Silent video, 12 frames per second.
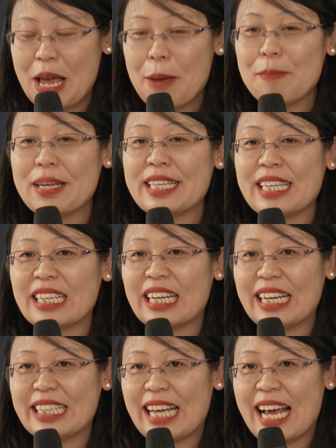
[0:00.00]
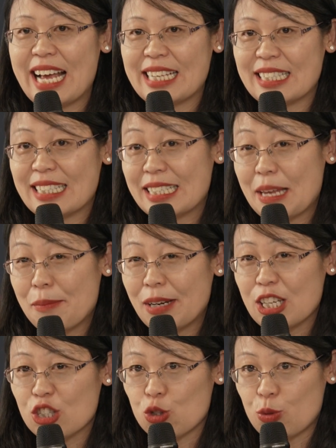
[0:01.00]
meaning it has
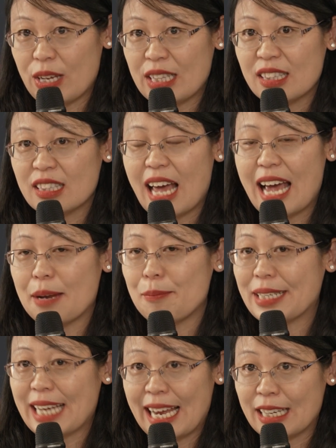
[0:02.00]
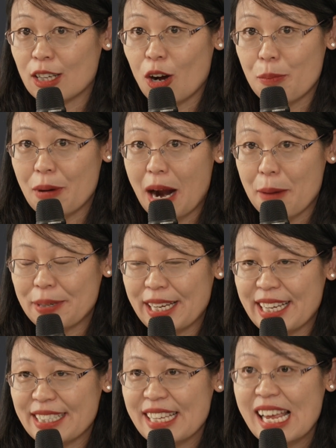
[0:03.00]
similar strength and mechanical
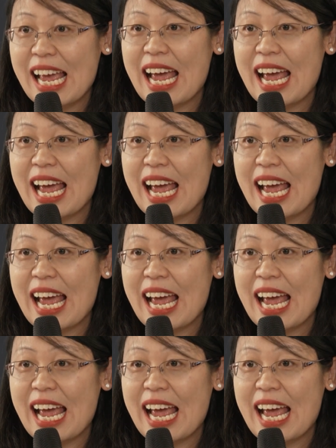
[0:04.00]
properties